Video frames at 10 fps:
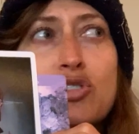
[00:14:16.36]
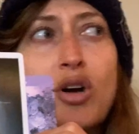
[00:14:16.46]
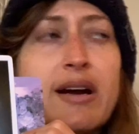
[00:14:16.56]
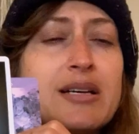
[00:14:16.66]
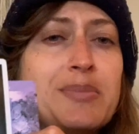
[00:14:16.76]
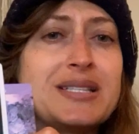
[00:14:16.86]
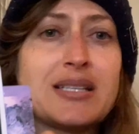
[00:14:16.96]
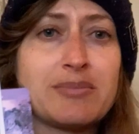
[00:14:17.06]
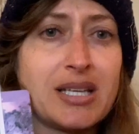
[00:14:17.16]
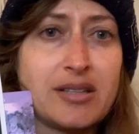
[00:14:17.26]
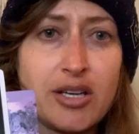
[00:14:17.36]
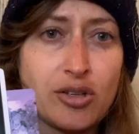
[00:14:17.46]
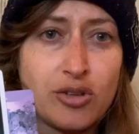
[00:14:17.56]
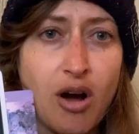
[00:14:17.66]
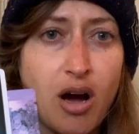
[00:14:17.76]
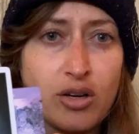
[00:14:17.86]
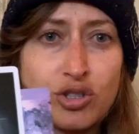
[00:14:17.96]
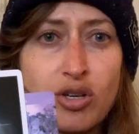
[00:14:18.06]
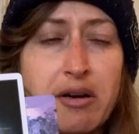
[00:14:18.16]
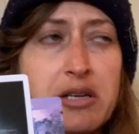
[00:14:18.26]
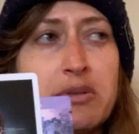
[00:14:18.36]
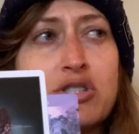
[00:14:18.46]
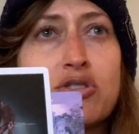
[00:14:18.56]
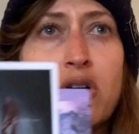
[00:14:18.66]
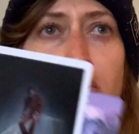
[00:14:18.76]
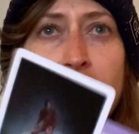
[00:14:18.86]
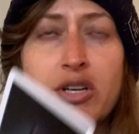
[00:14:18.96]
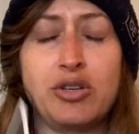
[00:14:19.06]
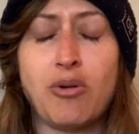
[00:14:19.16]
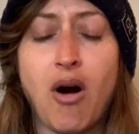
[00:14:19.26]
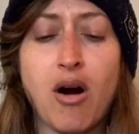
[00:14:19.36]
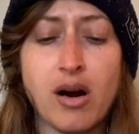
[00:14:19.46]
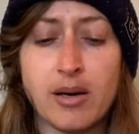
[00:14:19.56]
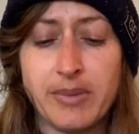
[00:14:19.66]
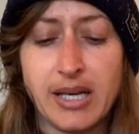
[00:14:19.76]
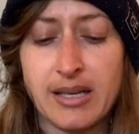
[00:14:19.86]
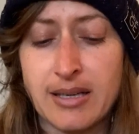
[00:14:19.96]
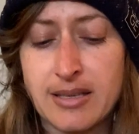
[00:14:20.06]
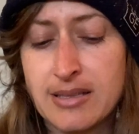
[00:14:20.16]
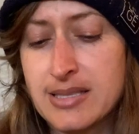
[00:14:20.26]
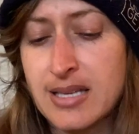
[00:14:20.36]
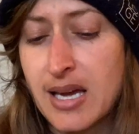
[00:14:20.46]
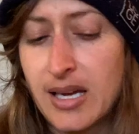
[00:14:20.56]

trying to be something that you're not or trying to be stronger than you are because